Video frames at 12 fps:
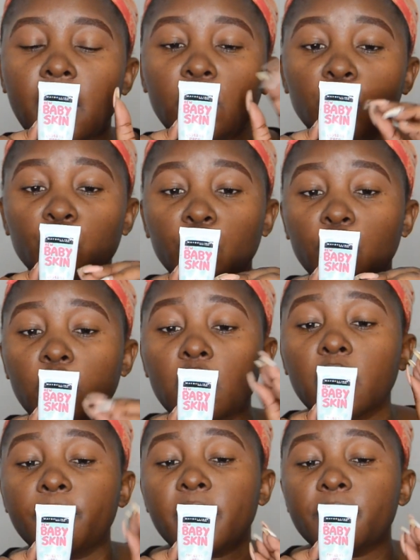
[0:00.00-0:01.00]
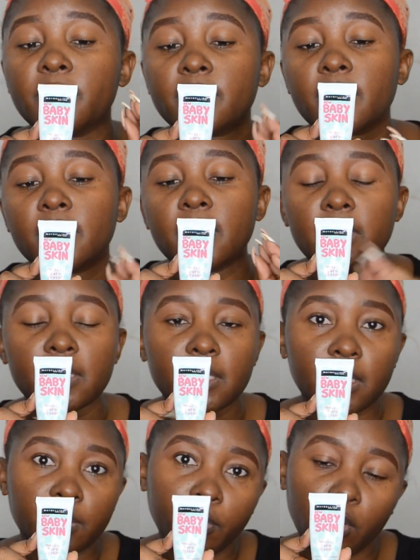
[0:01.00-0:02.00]
New York Baby Skin
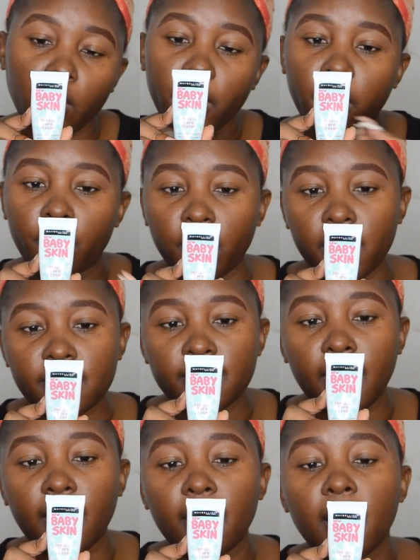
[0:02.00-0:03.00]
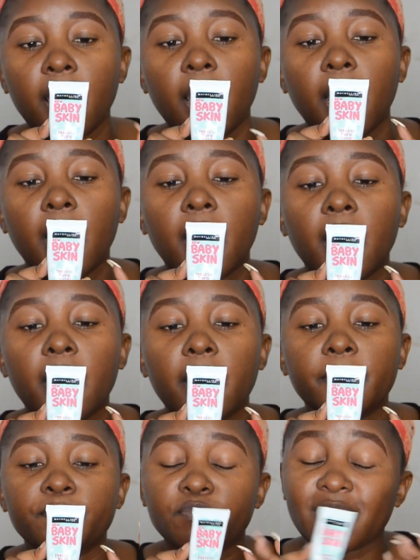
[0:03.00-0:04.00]
Instant Pore Eraser.
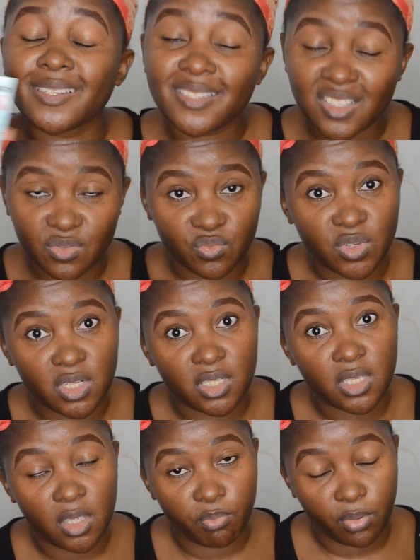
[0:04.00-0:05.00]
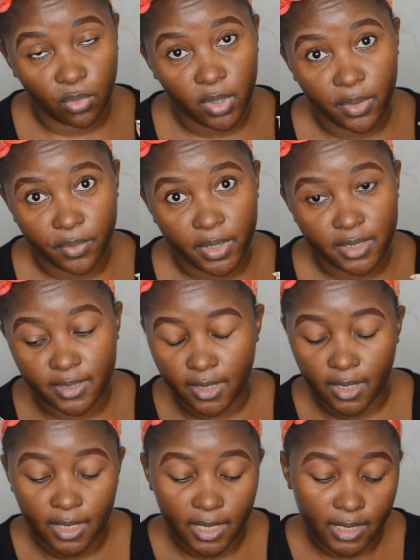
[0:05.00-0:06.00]
It's really a pore
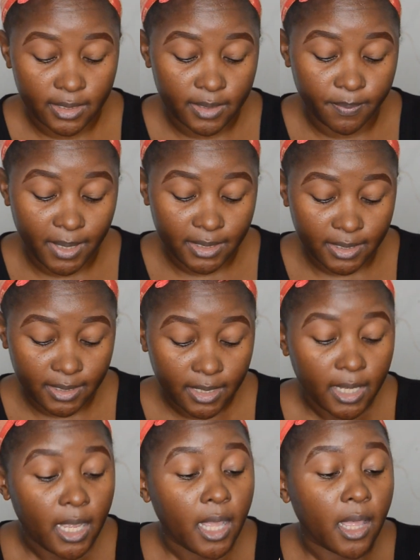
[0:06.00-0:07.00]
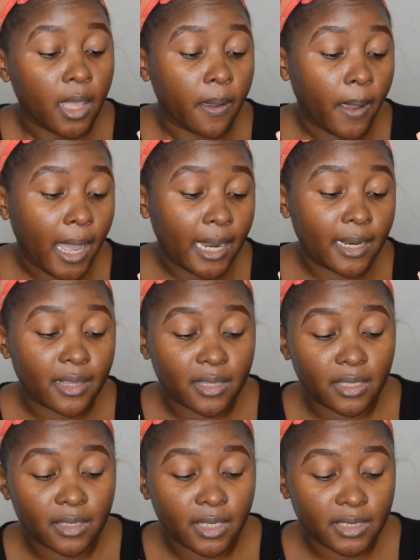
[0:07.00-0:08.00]
eraser, guys. But
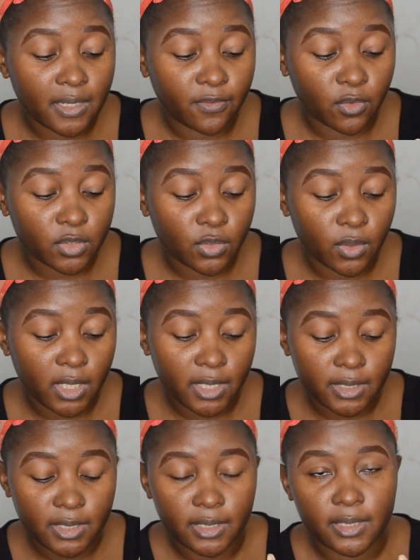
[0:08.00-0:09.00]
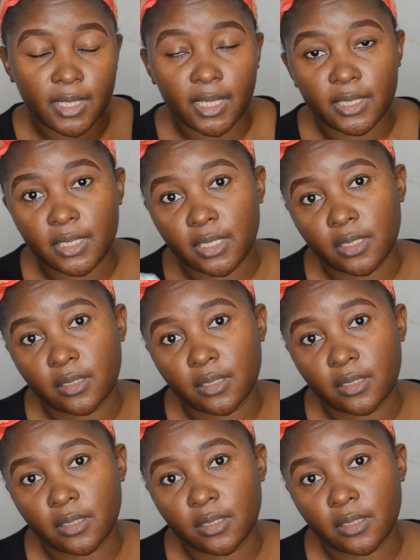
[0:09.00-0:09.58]
another thing that I've also learned is that